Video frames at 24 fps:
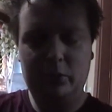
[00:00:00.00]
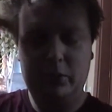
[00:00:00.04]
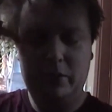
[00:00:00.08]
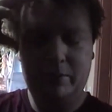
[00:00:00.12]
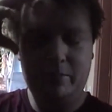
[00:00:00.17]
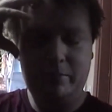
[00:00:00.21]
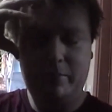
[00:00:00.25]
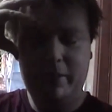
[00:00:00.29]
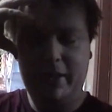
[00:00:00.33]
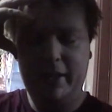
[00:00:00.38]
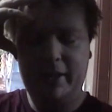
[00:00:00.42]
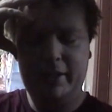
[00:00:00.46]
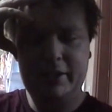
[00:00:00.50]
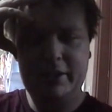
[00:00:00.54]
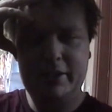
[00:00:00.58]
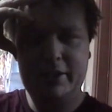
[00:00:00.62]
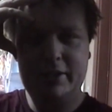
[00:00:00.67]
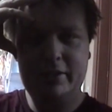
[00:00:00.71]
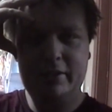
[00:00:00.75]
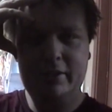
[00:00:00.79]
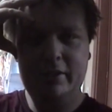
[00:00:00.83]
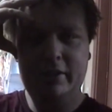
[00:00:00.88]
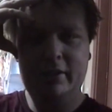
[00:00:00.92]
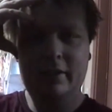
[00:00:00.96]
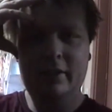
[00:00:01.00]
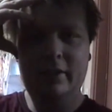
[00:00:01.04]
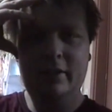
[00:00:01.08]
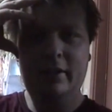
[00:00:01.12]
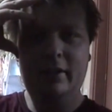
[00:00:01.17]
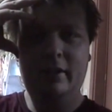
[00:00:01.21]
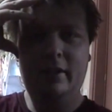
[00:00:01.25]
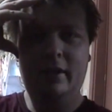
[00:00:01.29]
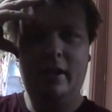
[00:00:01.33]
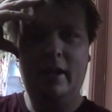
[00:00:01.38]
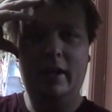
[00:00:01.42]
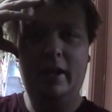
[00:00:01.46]
remakes.
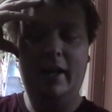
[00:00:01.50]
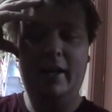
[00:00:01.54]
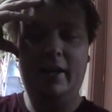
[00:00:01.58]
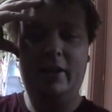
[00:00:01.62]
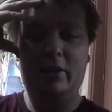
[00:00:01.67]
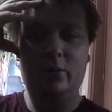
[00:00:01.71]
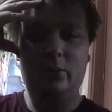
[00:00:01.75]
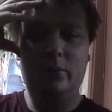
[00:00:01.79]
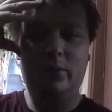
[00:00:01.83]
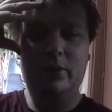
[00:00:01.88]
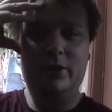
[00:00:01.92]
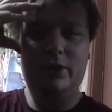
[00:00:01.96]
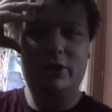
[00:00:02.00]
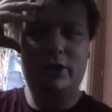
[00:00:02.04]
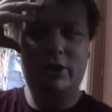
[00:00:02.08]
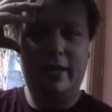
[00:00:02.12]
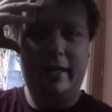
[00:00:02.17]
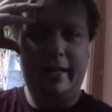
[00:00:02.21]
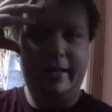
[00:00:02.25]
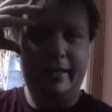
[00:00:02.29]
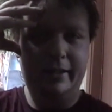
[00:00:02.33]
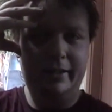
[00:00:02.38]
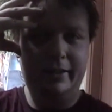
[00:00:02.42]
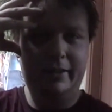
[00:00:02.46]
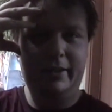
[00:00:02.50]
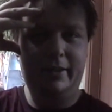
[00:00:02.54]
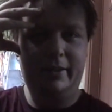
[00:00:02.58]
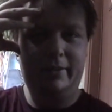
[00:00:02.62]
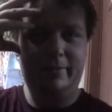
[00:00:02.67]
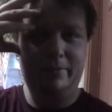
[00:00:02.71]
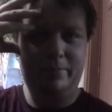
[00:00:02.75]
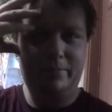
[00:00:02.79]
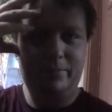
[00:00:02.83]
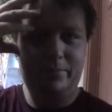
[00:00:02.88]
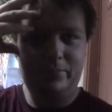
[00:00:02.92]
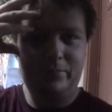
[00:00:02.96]
I like
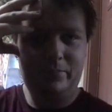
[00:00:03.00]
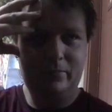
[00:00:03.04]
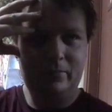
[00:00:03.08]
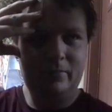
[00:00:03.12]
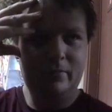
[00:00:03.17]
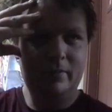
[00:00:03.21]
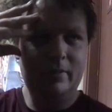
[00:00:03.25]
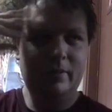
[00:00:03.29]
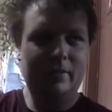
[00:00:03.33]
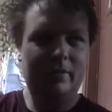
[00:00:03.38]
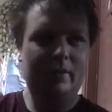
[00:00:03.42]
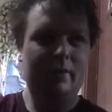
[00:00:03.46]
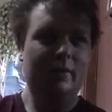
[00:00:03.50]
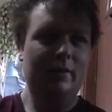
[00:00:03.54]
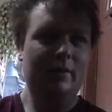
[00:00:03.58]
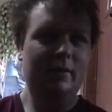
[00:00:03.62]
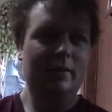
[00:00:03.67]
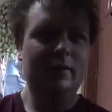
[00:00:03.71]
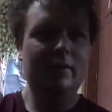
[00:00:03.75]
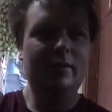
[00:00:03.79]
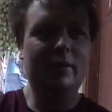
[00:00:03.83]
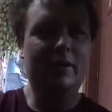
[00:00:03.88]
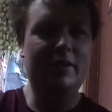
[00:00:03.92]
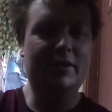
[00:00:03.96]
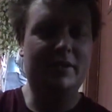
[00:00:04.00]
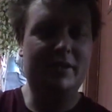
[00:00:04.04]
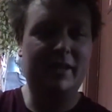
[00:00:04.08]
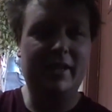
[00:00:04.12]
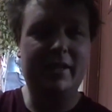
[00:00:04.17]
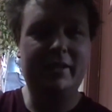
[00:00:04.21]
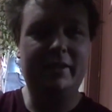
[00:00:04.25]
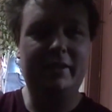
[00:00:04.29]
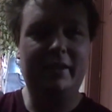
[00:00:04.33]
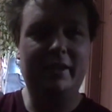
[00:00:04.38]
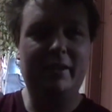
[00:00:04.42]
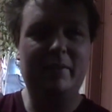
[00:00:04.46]
originality. And
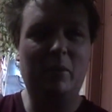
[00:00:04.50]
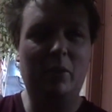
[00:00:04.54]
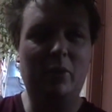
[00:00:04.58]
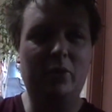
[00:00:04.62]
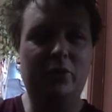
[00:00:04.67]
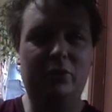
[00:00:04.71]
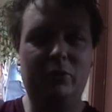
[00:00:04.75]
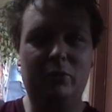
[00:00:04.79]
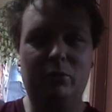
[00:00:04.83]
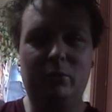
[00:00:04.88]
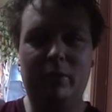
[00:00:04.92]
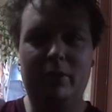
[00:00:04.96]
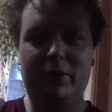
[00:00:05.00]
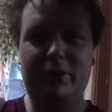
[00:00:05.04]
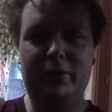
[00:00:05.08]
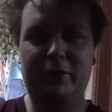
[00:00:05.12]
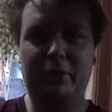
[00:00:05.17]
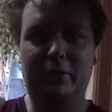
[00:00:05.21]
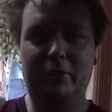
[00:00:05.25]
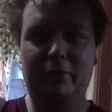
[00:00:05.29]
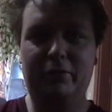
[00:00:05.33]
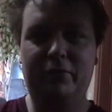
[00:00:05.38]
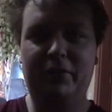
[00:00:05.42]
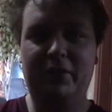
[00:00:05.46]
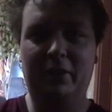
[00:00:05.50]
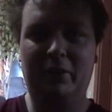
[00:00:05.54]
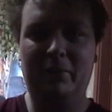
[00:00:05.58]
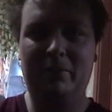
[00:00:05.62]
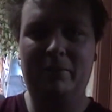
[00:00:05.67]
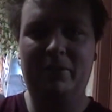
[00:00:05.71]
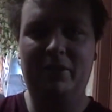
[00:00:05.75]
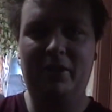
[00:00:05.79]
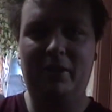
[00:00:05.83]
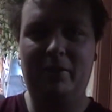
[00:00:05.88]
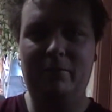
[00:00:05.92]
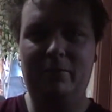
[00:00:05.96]
sadly, most original
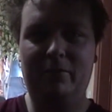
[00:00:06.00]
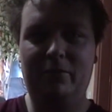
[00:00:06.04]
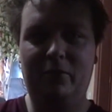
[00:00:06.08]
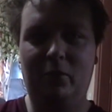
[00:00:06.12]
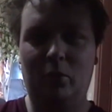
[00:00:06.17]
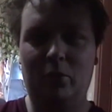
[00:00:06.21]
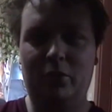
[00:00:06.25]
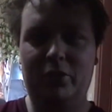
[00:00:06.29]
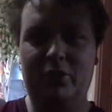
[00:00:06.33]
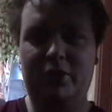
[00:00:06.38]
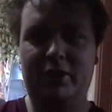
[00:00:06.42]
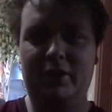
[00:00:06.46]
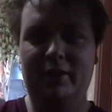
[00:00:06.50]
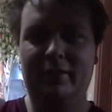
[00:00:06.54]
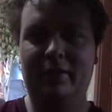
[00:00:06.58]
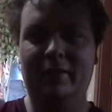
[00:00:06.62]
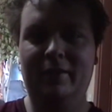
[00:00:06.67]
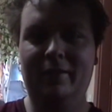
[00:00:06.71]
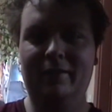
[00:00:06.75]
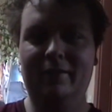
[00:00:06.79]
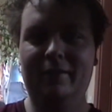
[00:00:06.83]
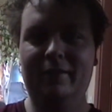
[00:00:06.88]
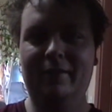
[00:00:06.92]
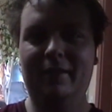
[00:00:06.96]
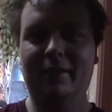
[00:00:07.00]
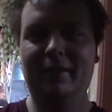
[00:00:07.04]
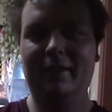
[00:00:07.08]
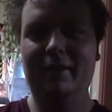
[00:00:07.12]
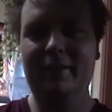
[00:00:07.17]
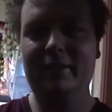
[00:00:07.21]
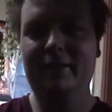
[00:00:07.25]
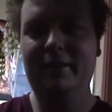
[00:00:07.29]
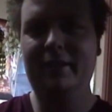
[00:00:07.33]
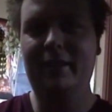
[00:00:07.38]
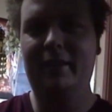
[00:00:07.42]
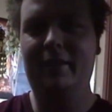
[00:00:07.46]
films I'm forced
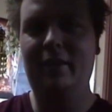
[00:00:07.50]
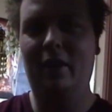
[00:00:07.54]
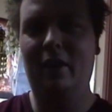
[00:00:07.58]
to